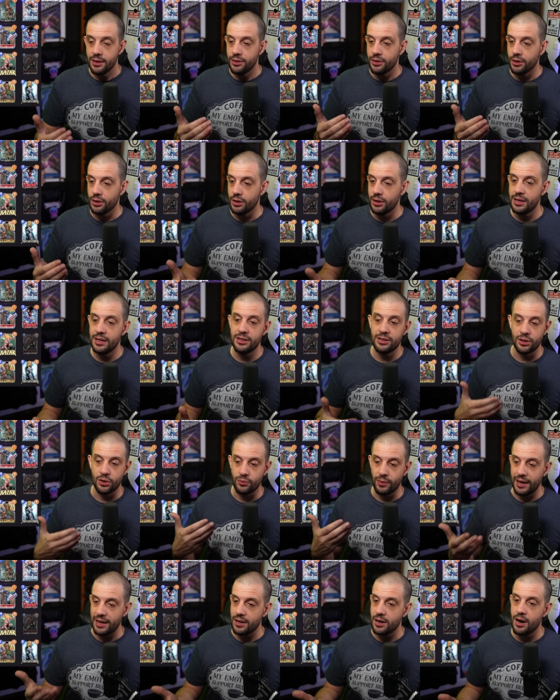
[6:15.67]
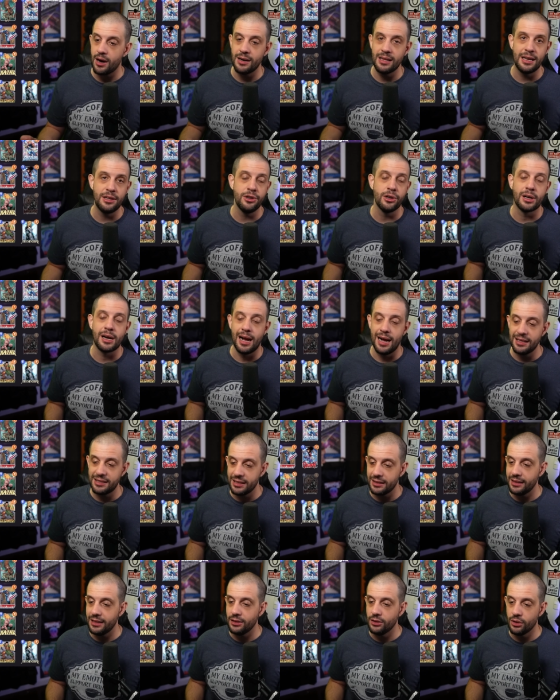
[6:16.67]
The Hood is a great card, and you're
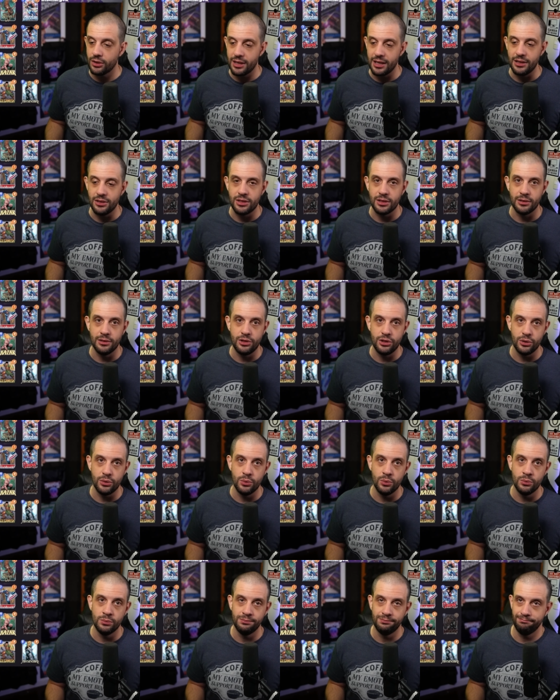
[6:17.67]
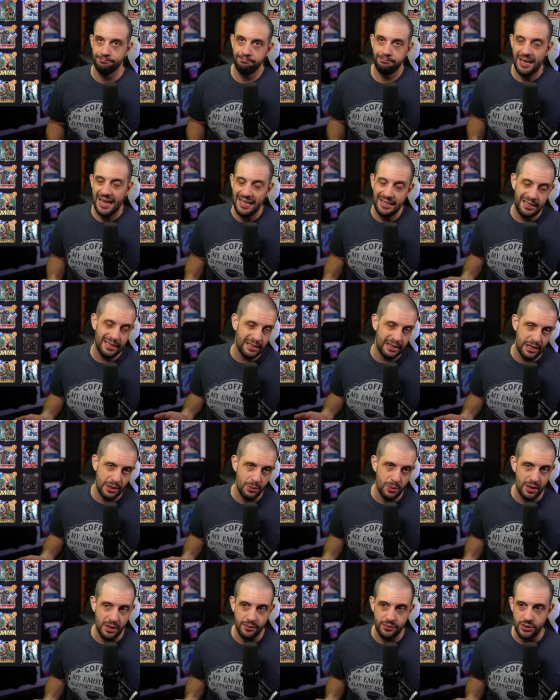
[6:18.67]
constantly looking to do basically
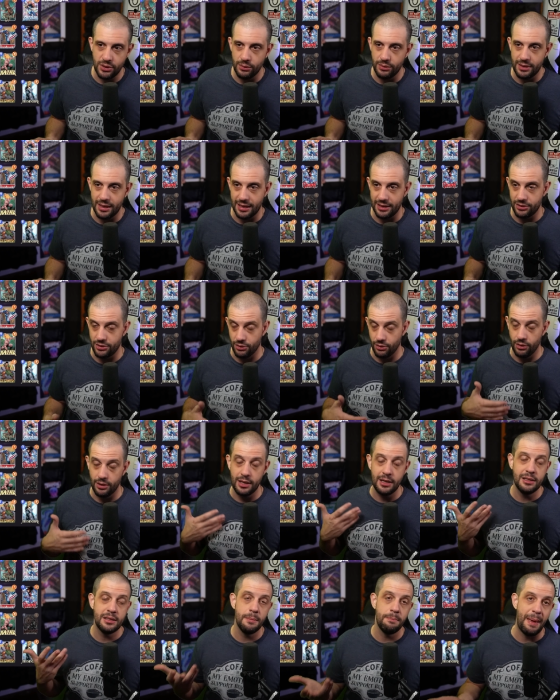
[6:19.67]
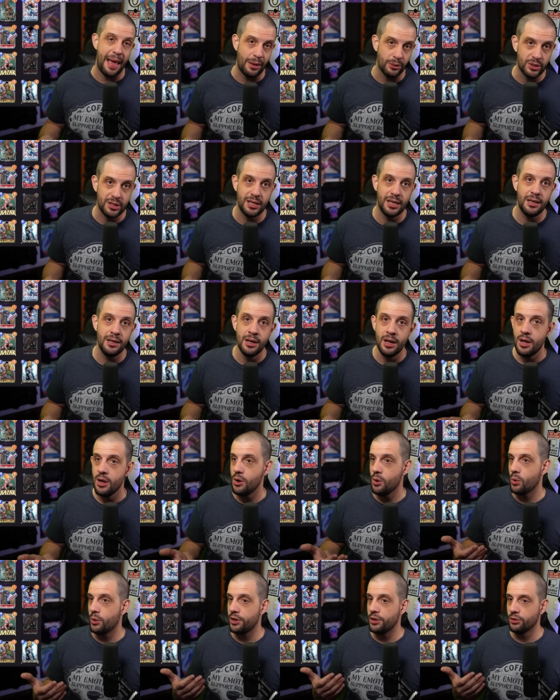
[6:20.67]
one of two things. You're looking to bounce it,
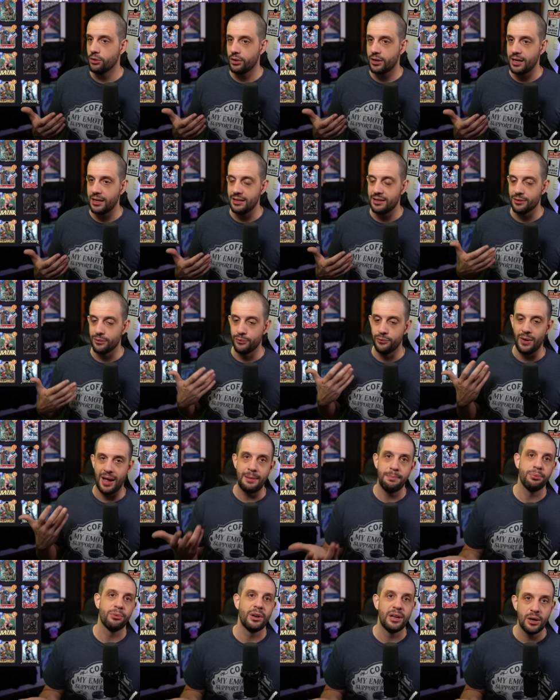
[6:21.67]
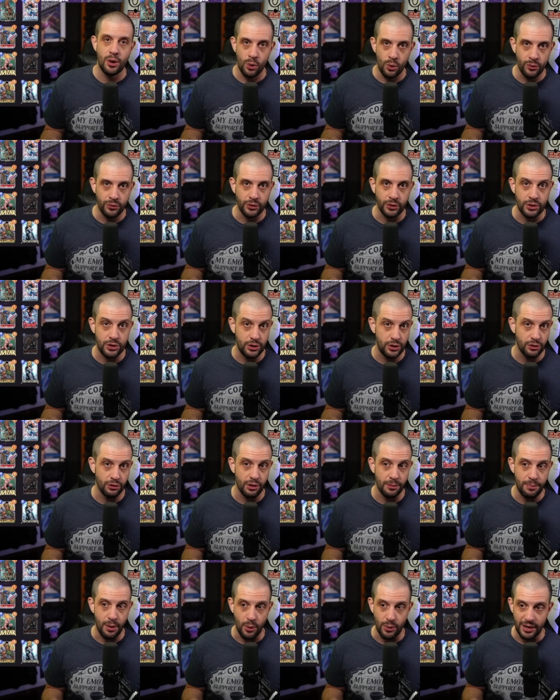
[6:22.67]
or you're looking to Viper it over to your
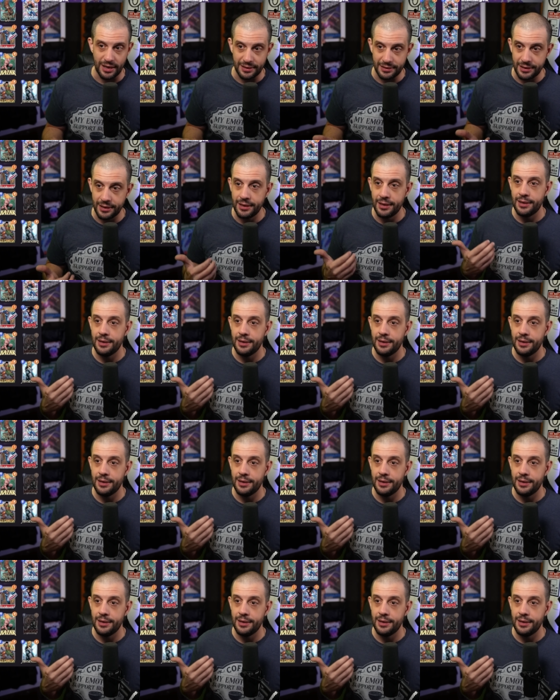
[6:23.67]
opponent.